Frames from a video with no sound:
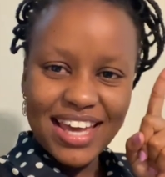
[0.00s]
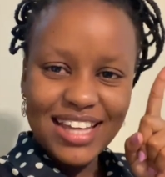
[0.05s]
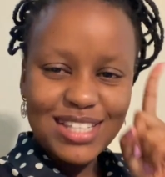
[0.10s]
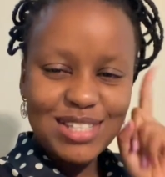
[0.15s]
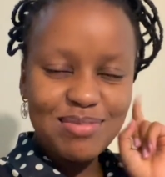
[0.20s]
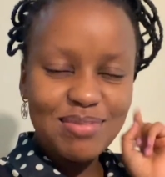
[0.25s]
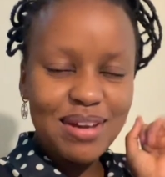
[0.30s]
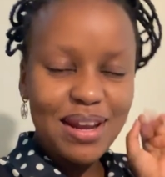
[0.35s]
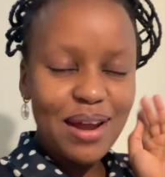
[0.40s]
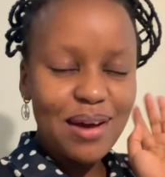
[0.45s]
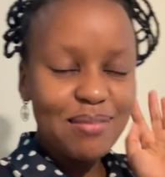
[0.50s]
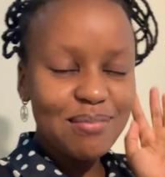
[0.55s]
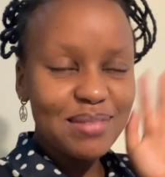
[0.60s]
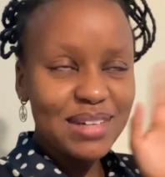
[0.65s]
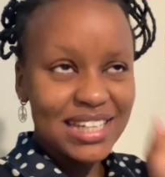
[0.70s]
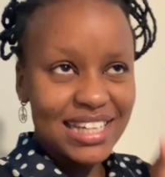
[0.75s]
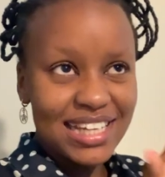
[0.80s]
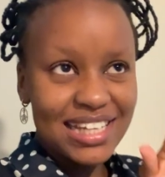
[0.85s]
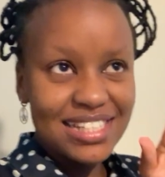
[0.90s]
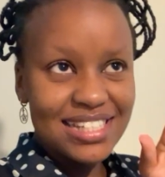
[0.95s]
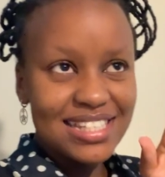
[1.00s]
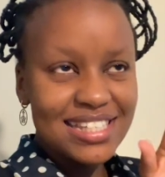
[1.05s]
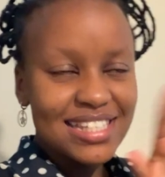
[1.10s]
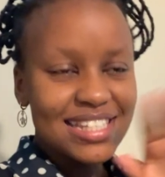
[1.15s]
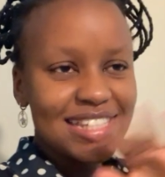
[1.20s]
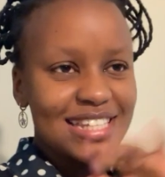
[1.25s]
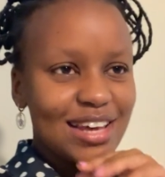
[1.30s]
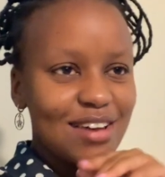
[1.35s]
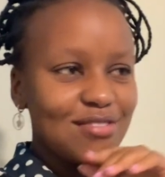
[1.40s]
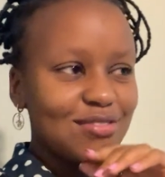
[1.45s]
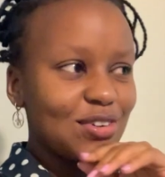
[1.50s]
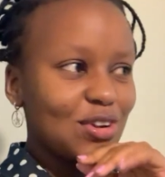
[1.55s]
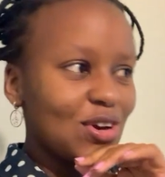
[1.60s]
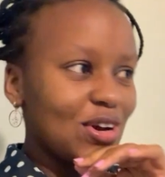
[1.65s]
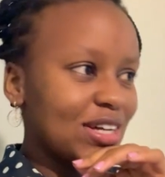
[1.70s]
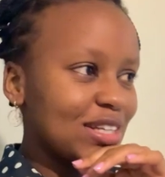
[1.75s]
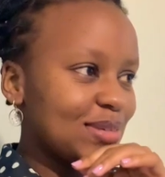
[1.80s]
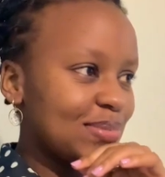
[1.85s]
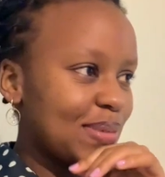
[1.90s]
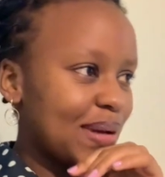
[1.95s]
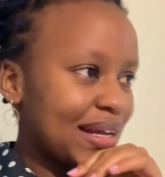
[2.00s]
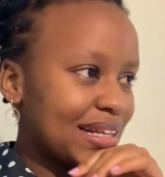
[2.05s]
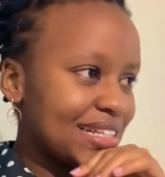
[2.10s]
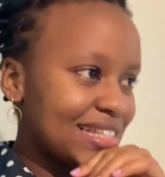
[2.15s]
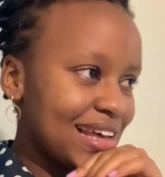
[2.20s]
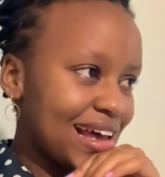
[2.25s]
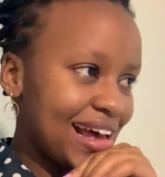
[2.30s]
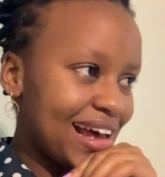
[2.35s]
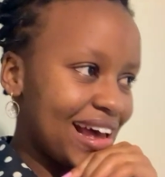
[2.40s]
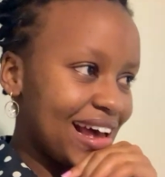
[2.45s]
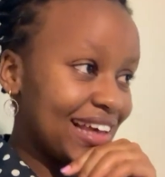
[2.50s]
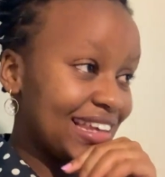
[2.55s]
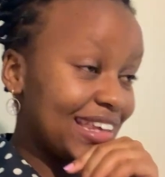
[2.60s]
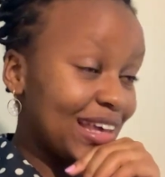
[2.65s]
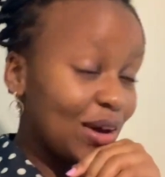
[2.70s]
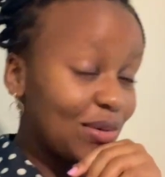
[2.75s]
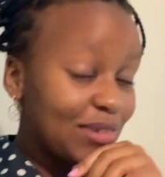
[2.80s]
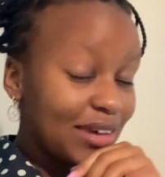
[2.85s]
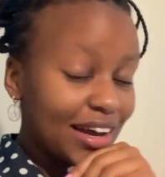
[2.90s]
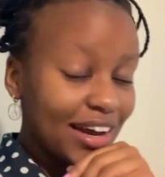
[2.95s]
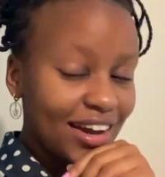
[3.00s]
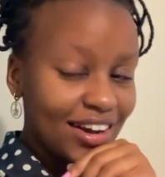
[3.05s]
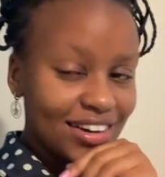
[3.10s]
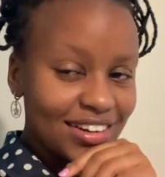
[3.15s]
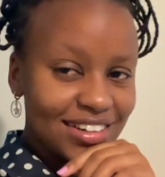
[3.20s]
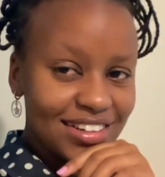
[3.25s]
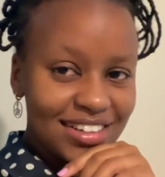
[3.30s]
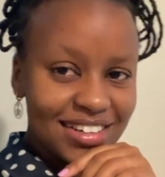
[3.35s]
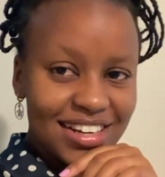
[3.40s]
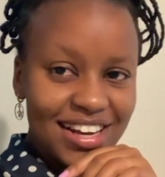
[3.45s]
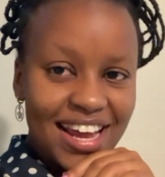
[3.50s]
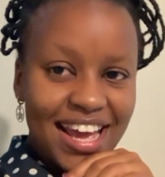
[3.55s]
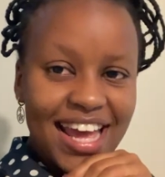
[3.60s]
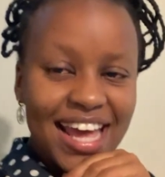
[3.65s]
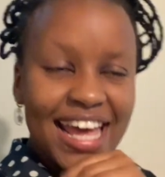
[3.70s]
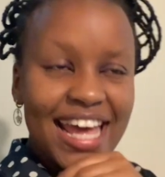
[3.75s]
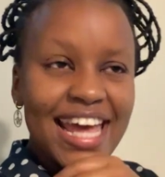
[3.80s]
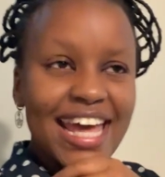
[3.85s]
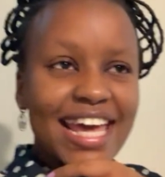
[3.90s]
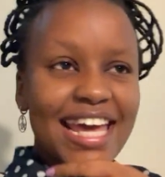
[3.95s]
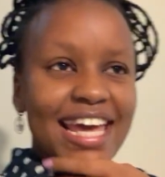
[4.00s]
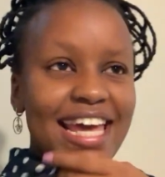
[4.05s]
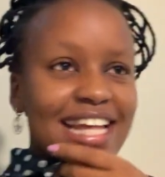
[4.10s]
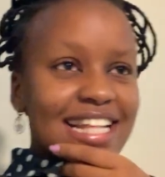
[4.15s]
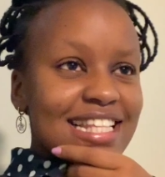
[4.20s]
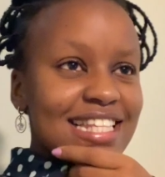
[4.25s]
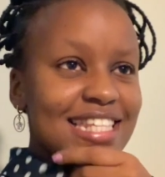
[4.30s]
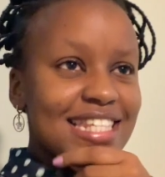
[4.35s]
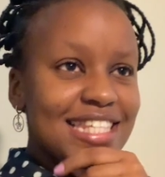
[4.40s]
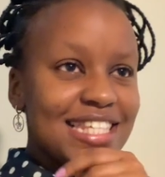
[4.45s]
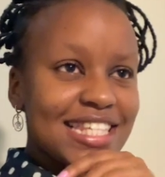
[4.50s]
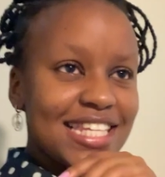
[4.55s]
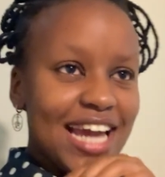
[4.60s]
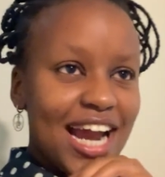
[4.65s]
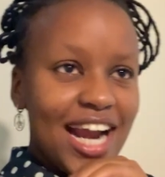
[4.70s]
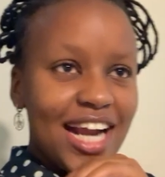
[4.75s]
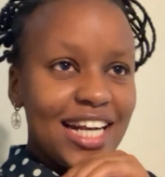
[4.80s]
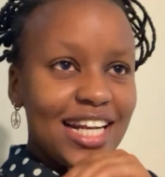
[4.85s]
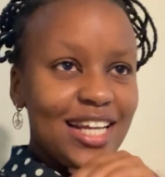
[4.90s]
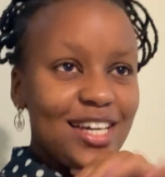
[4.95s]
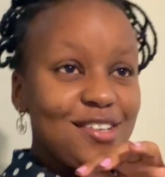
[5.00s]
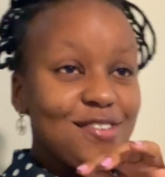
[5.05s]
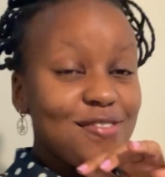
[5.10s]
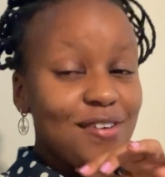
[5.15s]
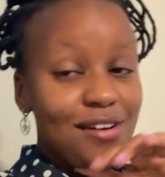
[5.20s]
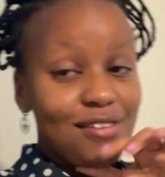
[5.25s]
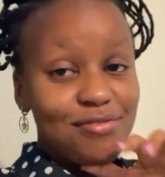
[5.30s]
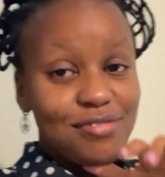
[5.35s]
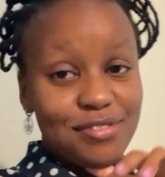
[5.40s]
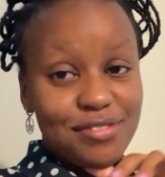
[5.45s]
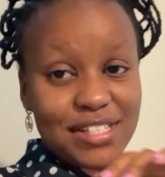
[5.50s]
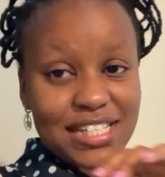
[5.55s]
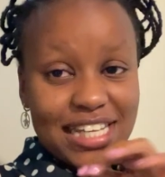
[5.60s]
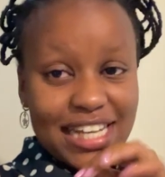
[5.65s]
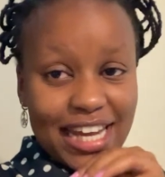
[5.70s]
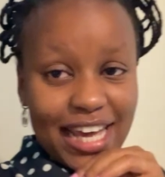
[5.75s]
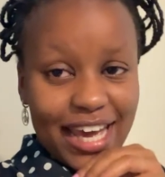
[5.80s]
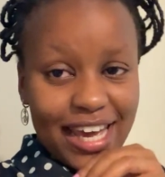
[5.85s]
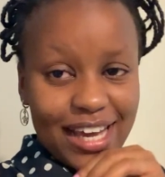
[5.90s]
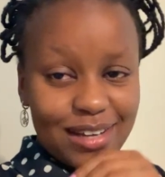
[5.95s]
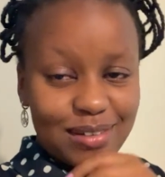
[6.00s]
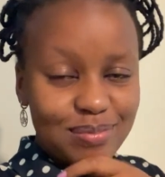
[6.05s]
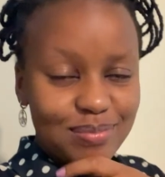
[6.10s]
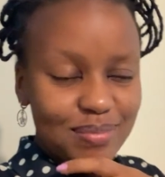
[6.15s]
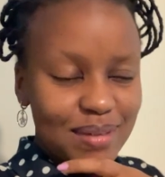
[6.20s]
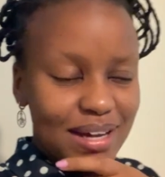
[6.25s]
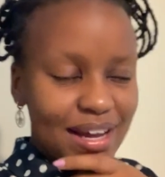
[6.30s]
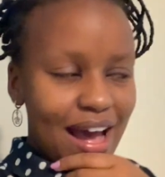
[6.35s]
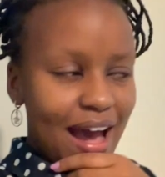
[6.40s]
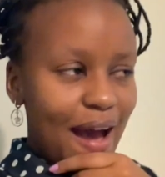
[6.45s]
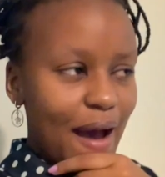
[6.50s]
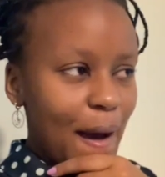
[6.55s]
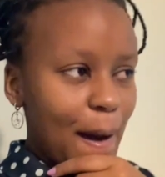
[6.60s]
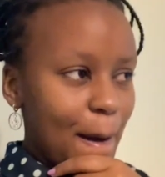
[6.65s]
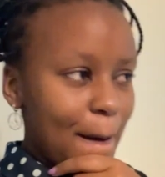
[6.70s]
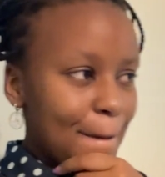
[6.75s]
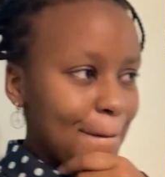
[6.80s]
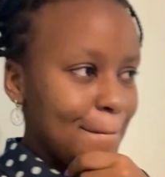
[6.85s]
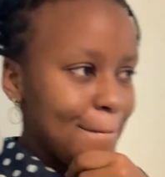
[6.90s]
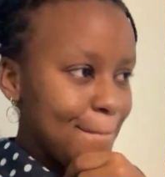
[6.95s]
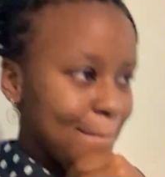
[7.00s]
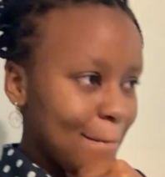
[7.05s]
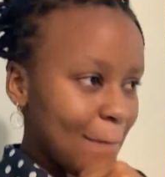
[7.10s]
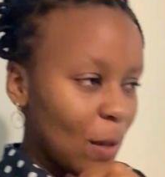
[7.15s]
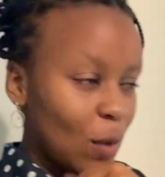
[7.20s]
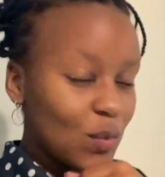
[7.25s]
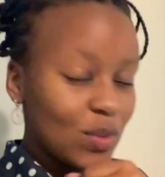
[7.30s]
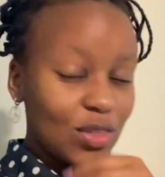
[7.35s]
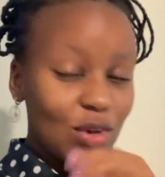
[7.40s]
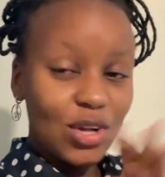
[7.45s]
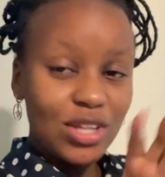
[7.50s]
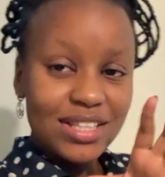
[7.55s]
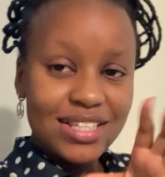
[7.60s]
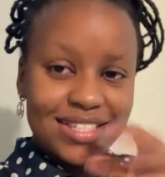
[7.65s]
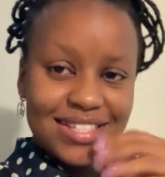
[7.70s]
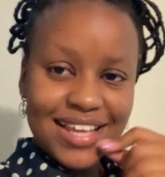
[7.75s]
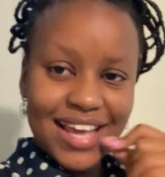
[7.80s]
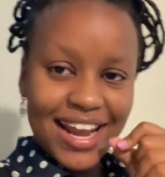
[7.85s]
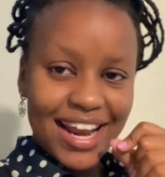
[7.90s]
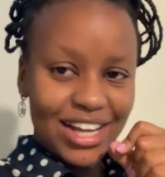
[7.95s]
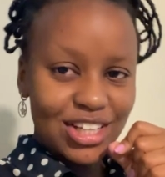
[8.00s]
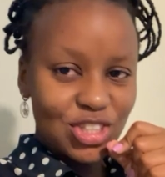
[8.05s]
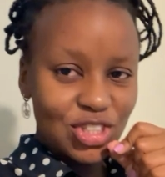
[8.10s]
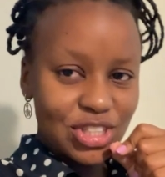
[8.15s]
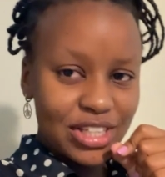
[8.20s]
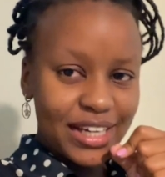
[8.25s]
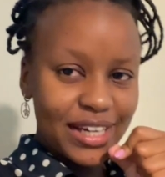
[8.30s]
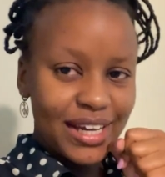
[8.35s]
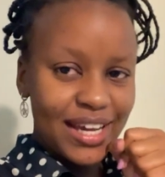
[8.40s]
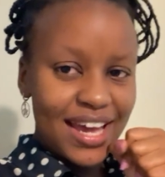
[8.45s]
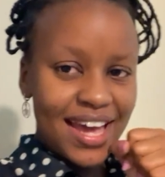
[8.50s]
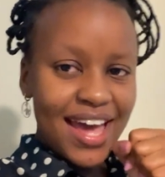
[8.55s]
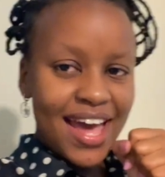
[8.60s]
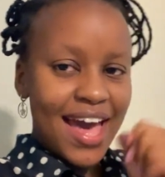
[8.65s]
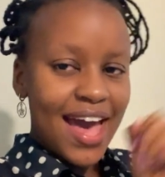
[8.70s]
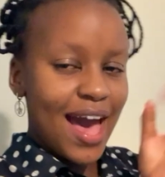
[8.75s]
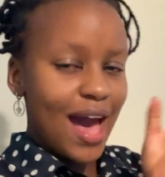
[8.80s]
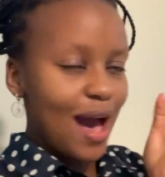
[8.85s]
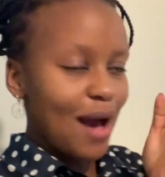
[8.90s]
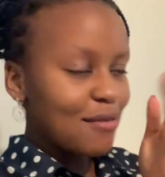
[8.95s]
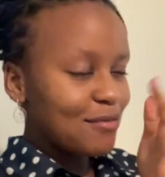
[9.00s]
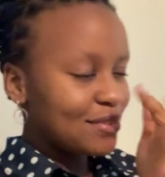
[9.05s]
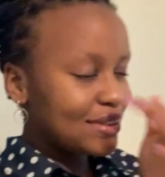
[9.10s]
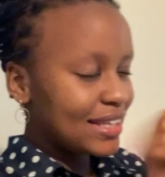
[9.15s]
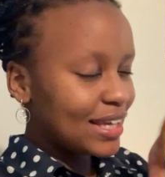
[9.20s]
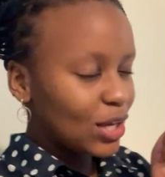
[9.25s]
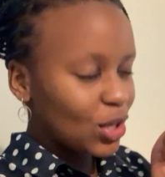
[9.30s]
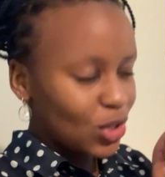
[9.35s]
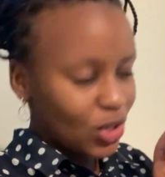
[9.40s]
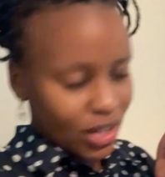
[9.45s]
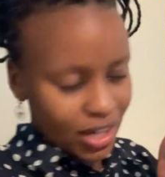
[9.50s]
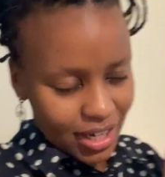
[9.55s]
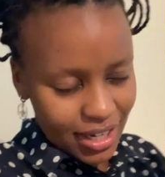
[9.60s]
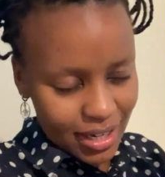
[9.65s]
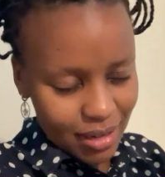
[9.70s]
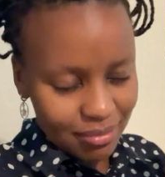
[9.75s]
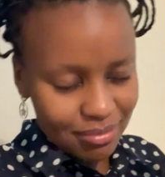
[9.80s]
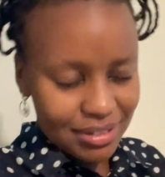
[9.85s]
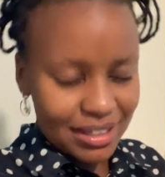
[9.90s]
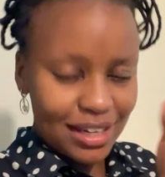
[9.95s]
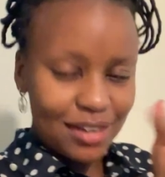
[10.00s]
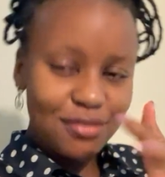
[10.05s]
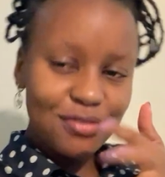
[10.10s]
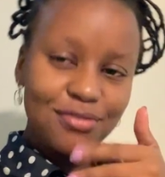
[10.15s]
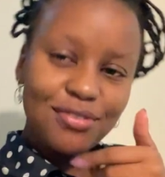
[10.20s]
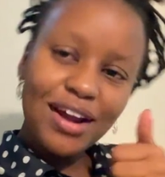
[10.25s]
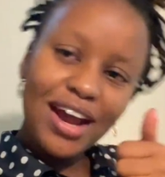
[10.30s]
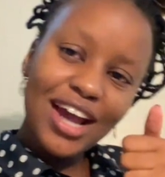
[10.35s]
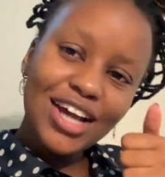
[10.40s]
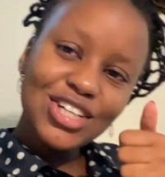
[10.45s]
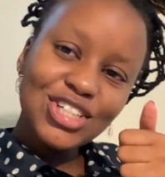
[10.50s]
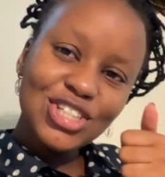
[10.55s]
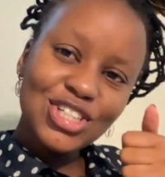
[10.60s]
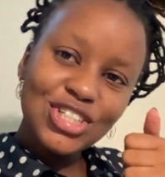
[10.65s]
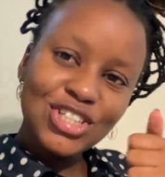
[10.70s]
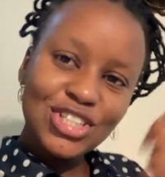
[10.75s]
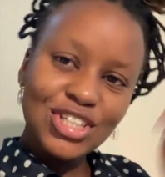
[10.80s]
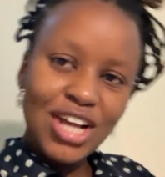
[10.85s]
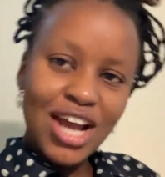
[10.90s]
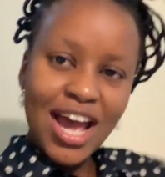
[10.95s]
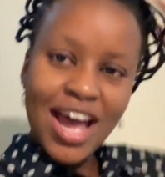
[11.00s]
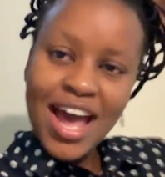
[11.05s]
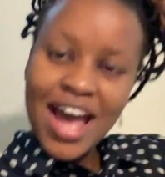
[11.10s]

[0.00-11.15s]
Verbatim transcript: It's been a minute since I vlogged, but uh, here we are. It's currently 5.15 a.m. Um, with all this energy. I'm feeling good. I'm feeling fresh.